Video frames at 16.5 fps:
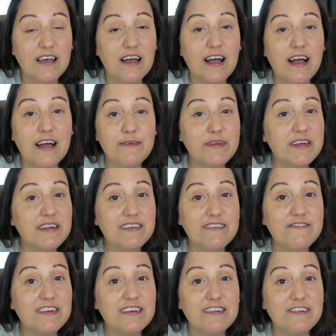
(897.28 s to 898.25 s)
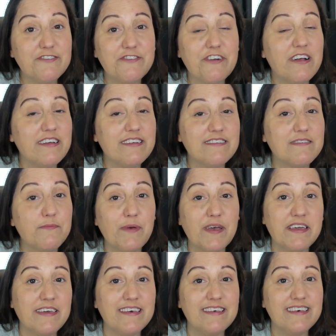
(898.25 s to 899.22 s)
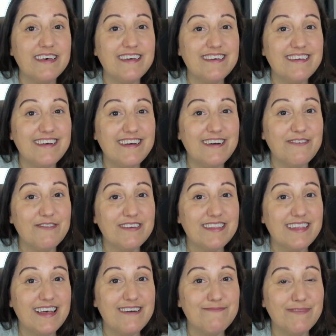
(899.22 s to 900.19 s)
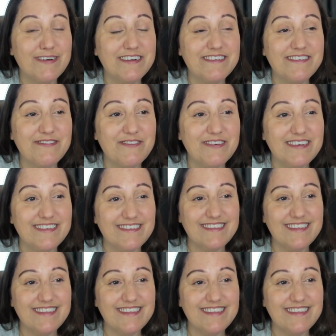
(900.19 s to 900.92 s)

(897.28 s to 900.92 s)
I'm not even going to try to speculate at what that merch was.